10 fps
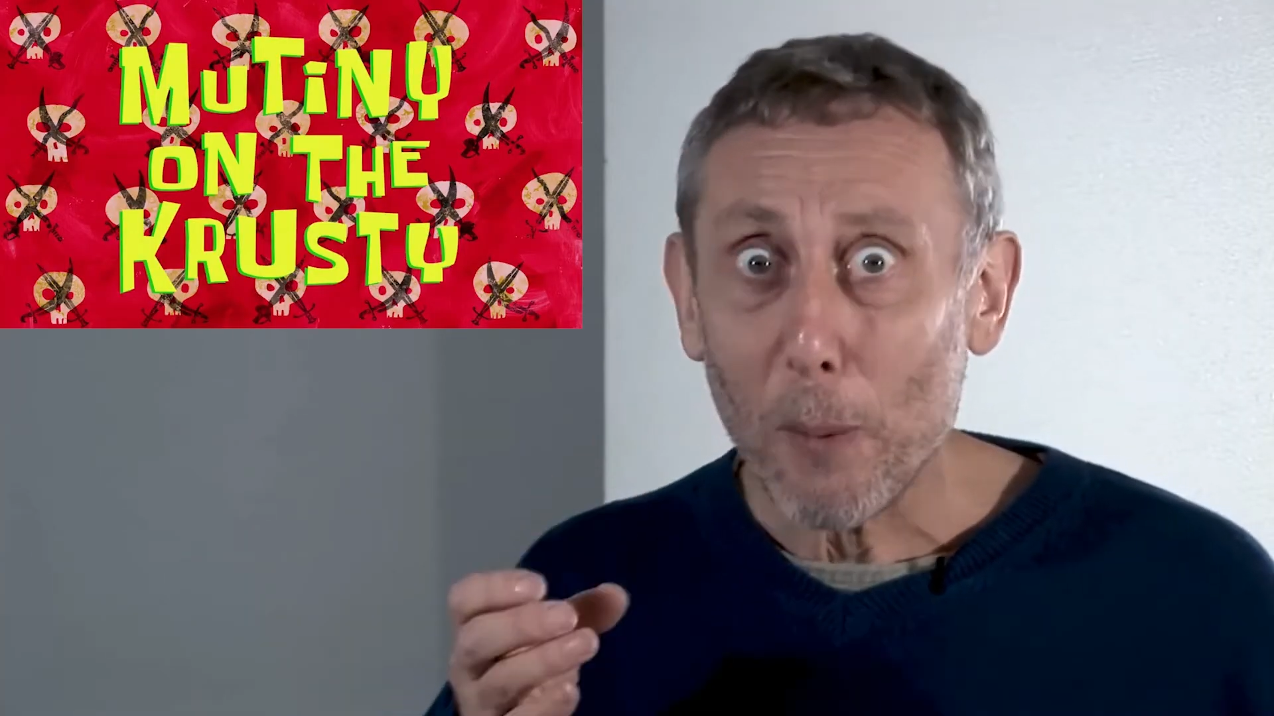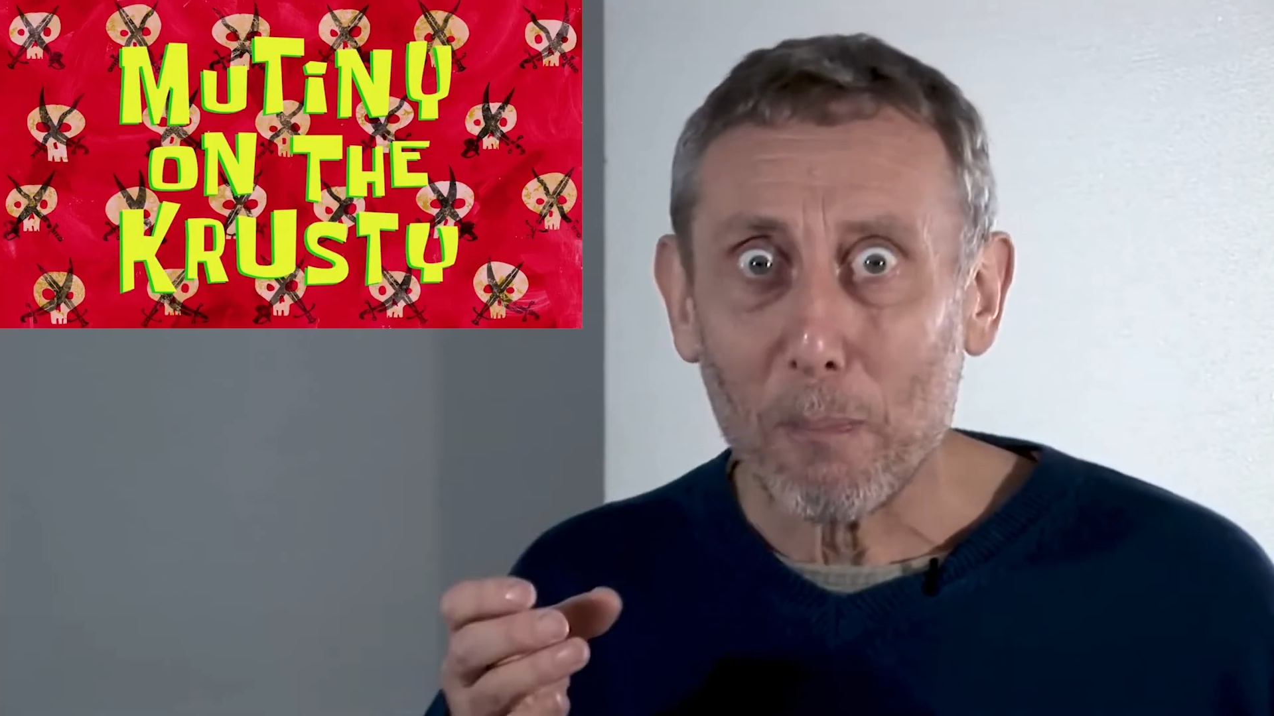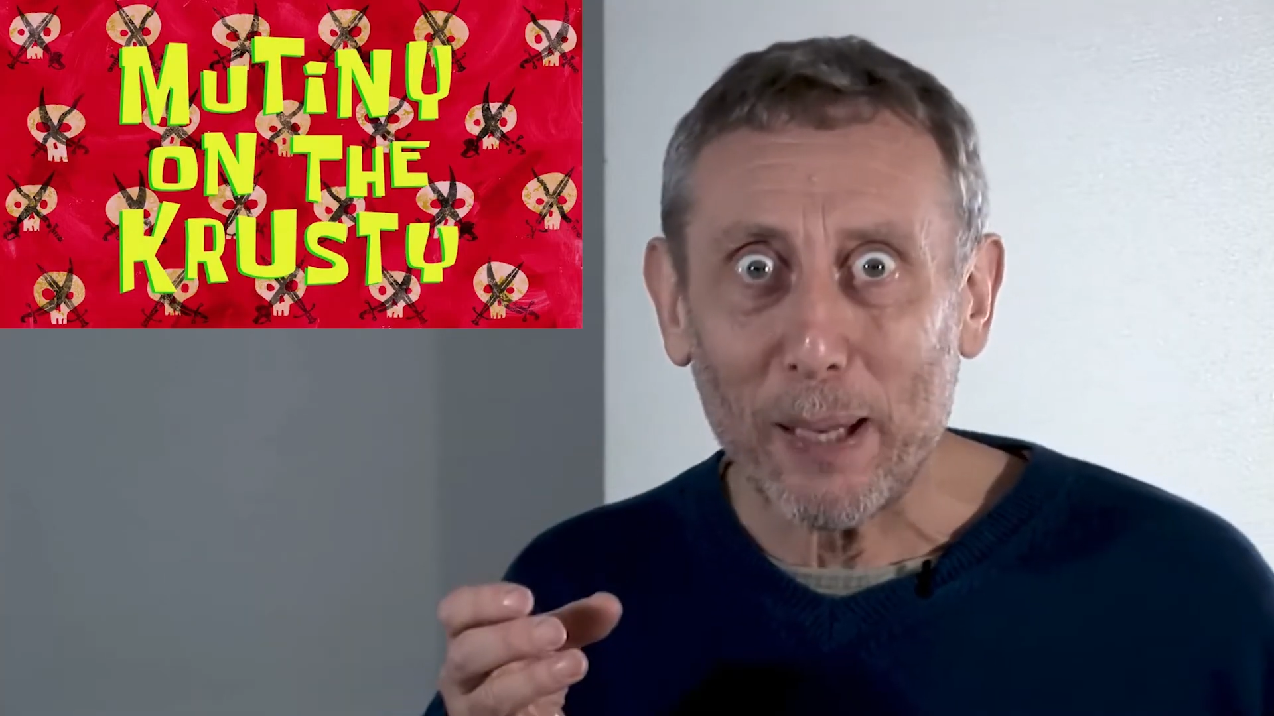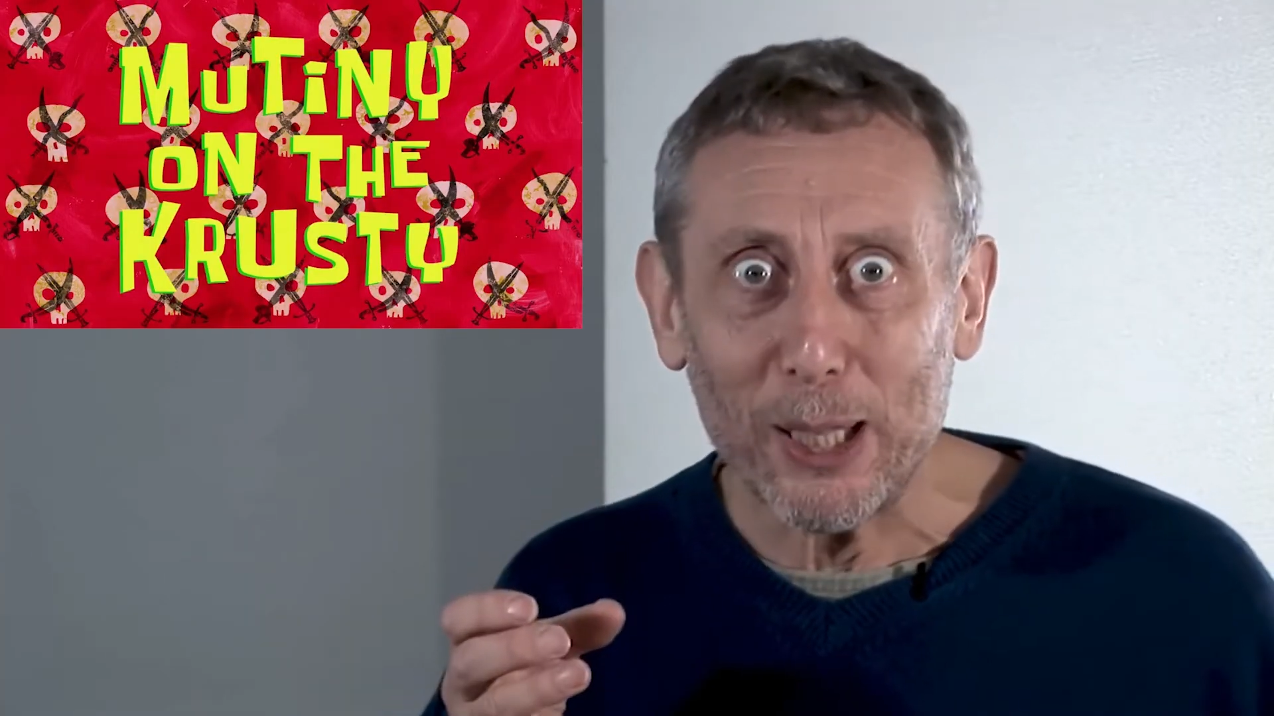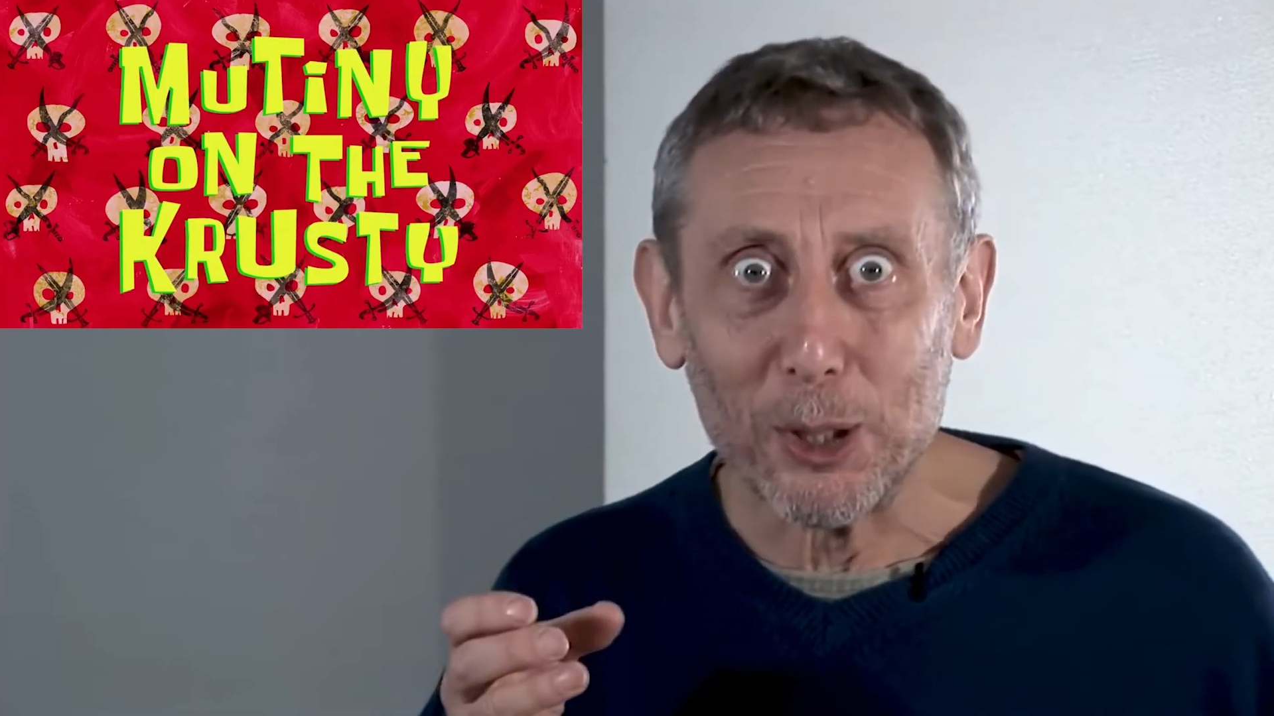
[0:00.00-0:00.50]

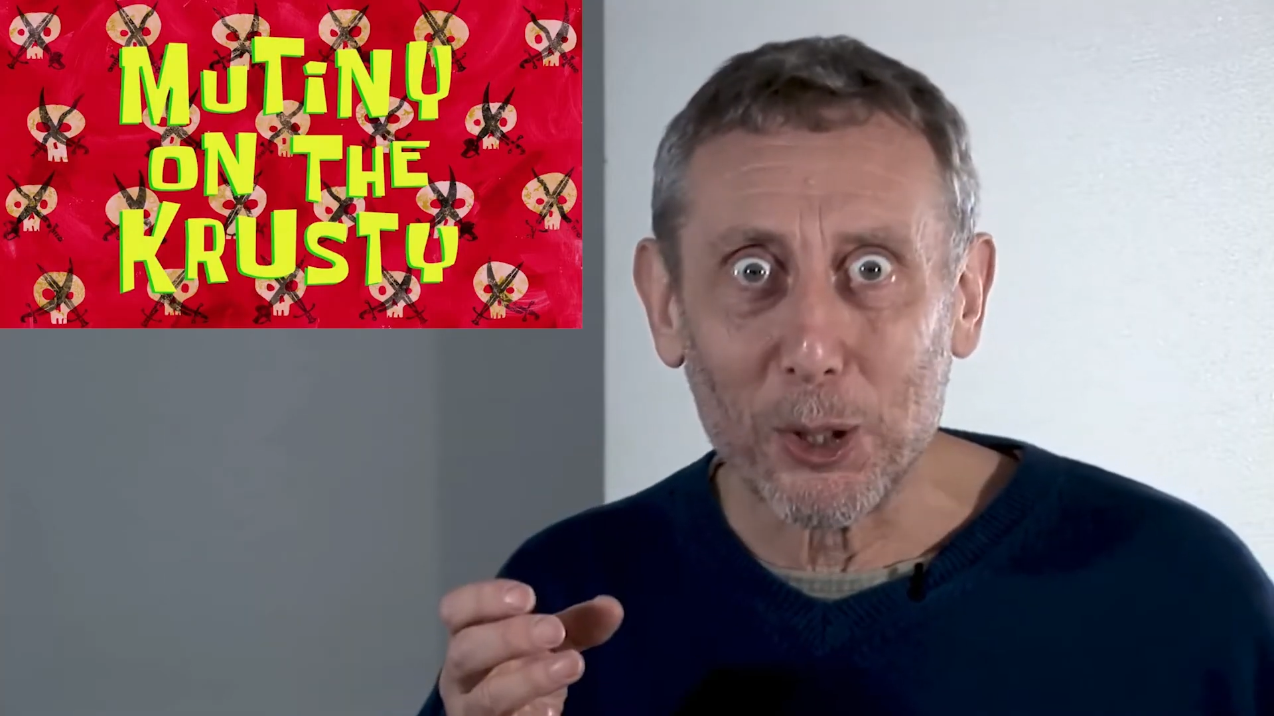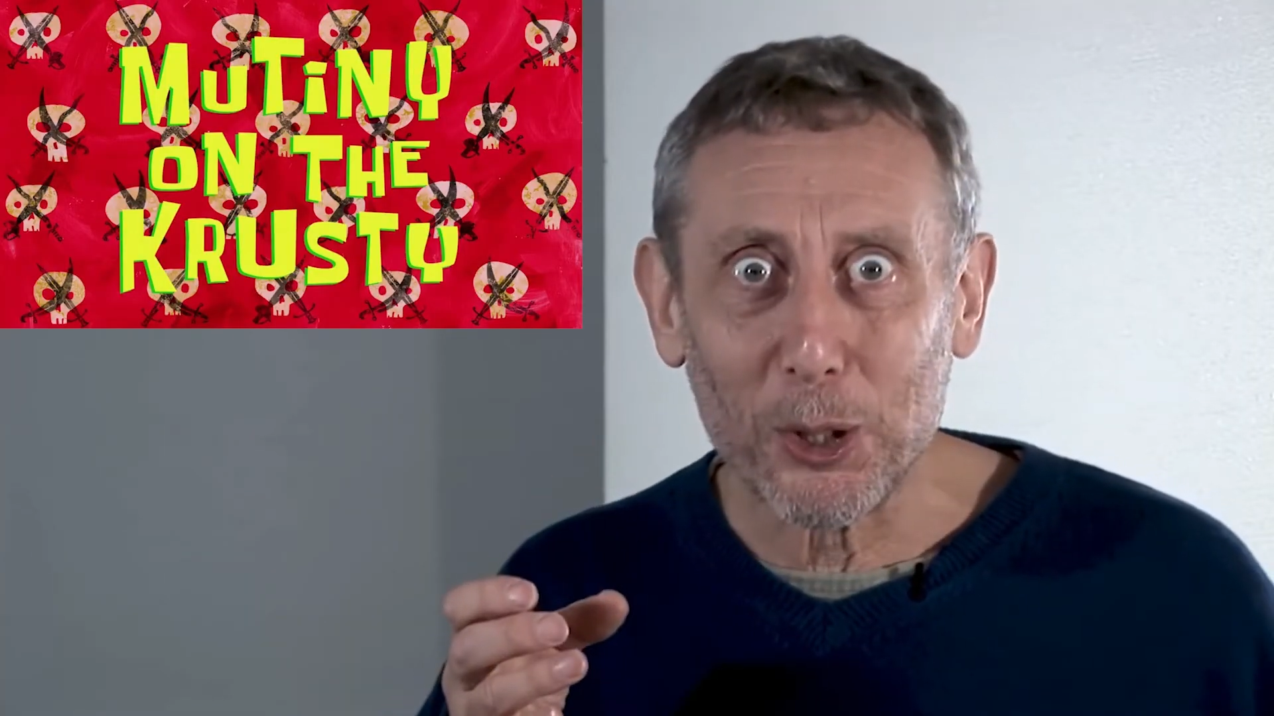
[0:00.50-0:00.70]
peach